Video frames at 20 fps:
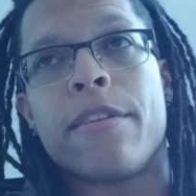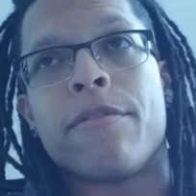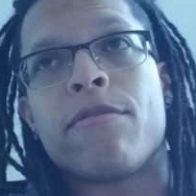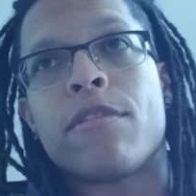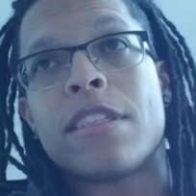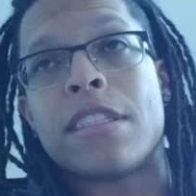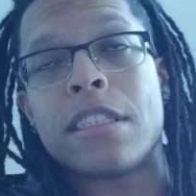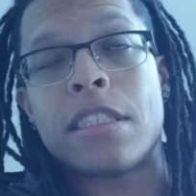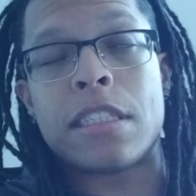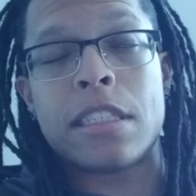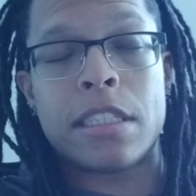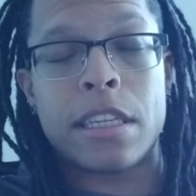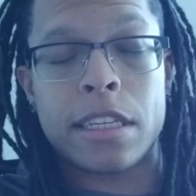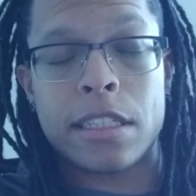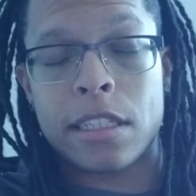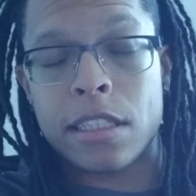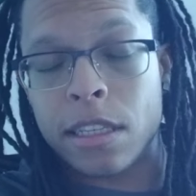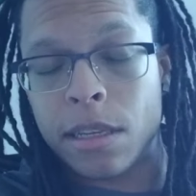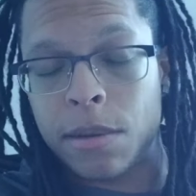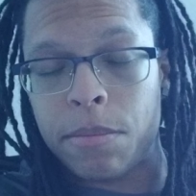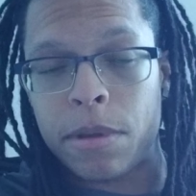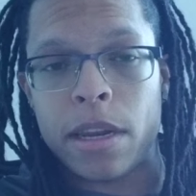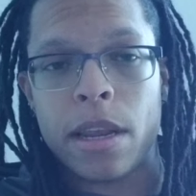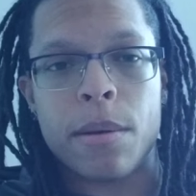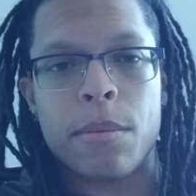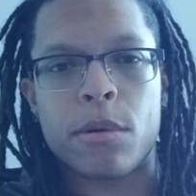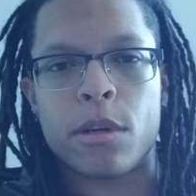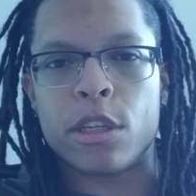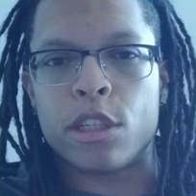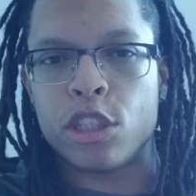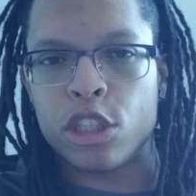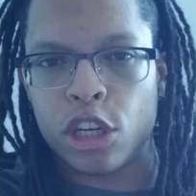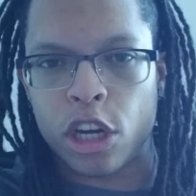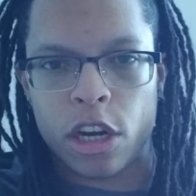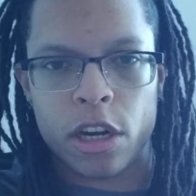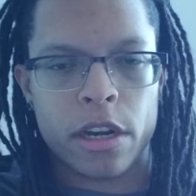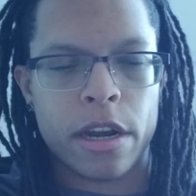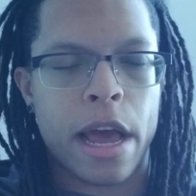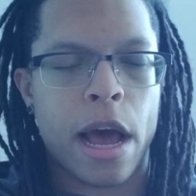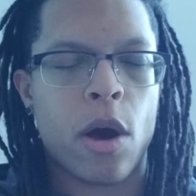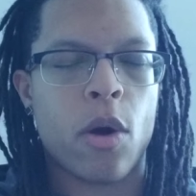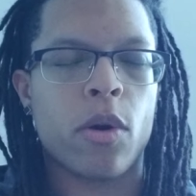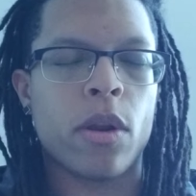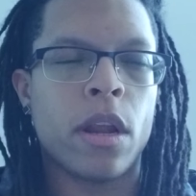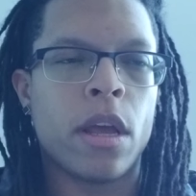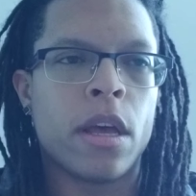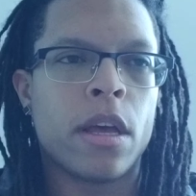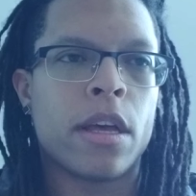have consistently been able to churn out